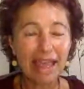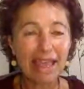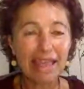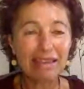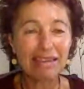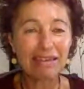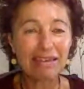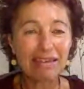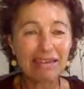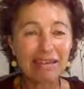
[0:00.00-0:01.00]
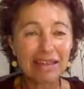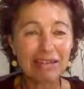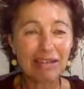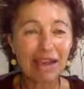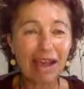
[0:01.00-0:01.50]
And
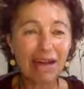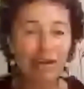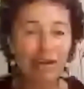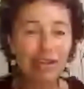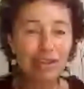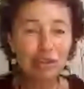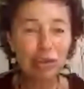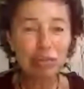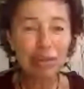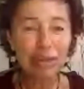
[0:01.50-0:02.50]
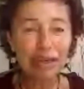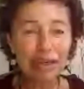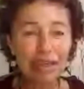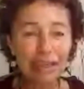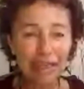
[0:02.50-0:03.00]
encourage the women
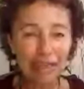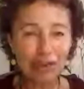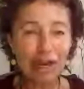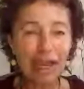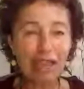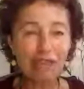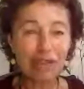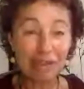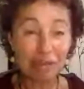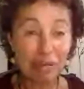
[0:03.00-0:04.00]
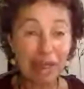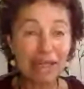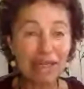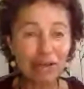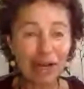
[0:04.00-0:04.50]
in your life and the men in
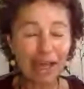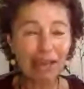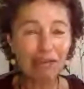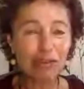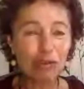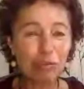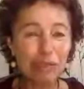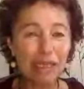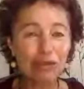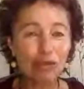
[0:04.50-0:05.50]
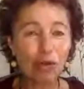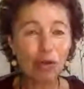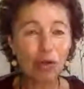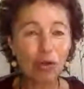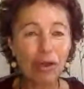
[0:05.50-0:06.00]
your life to be at
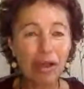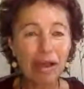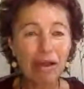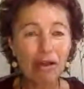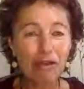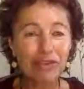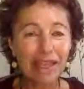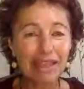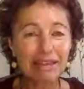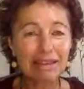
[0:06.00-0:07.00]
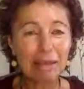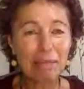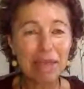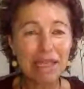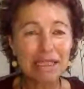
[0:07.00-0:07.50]
awe of that
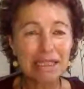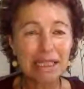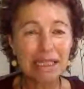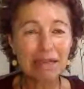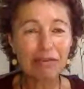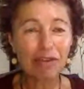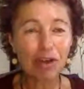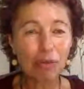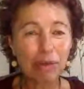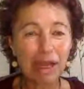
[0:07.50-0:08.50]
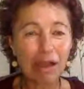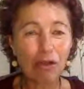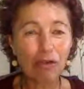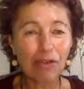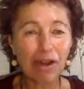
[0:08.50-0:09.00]
amazing phenomena
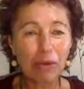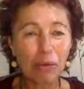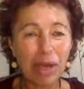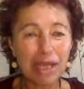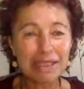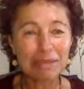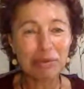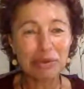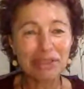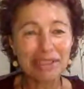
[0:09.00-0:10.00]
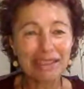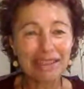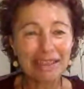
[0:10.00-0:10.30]
of our wise body.